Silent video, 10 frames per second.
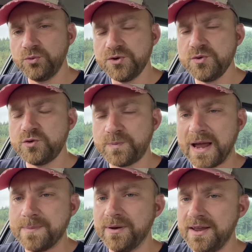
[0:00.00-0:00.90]

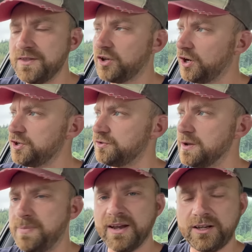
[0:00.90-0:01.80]
newspaper in the country
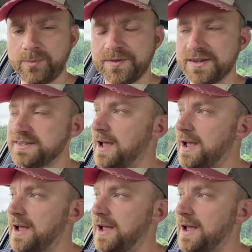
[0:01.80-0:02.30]
picked up on this.